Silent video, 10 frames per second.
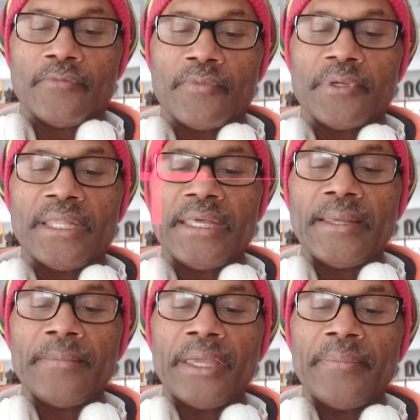From the
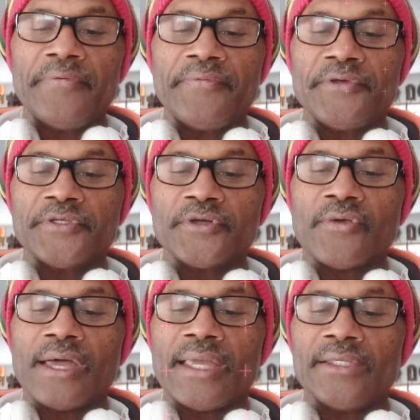day a baby first
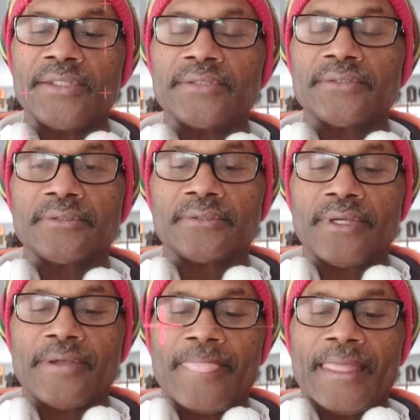cries
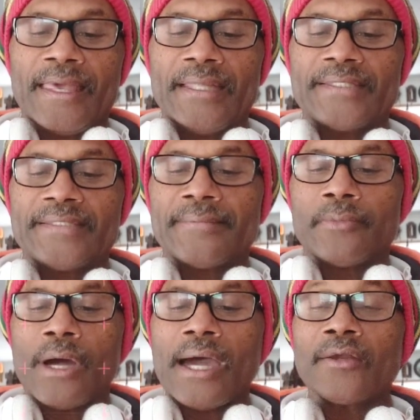at
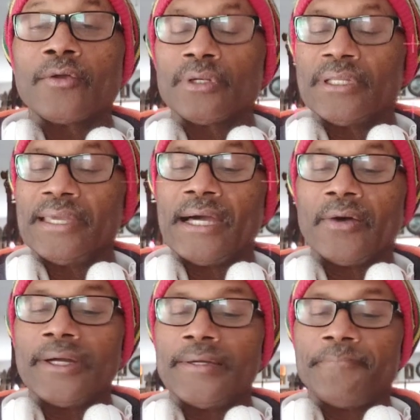some ungodly
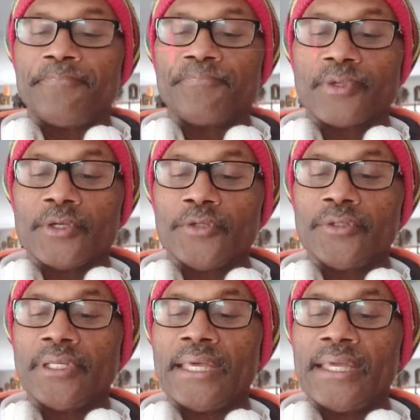hour,
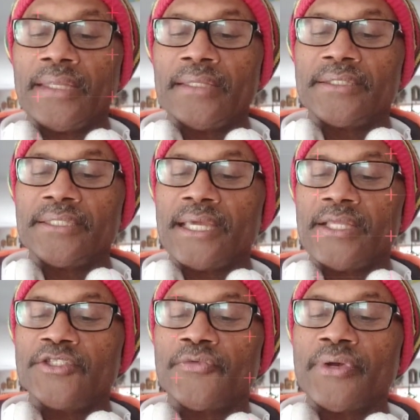to the day the
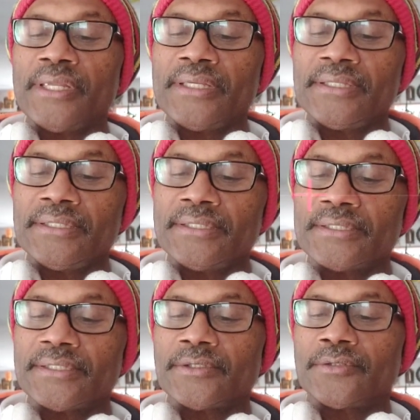teenager rings
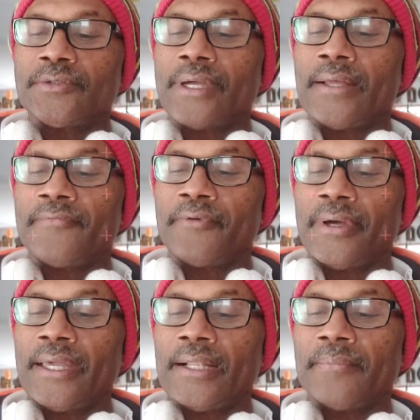to help
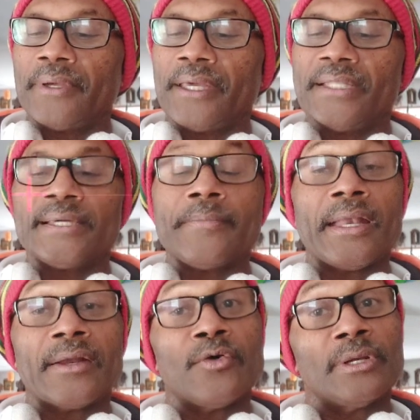for help at some
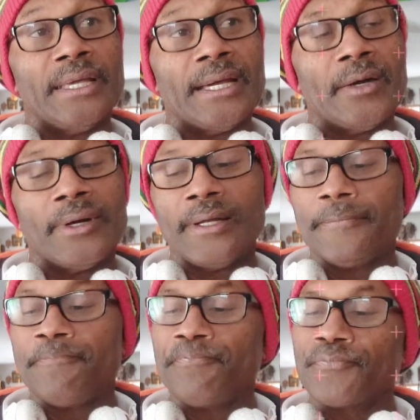ungodly hour,
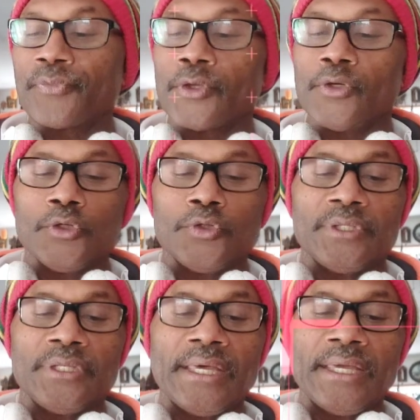
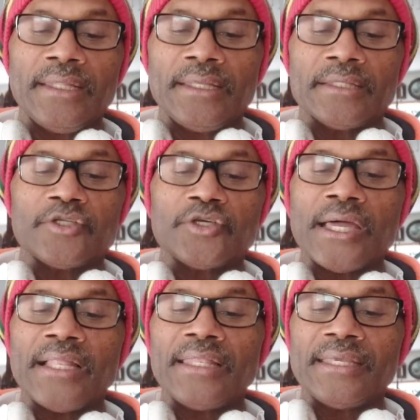to the day that the
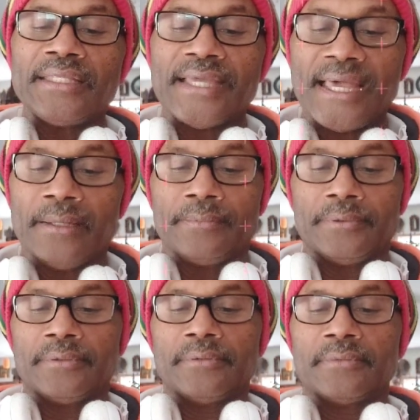child needs help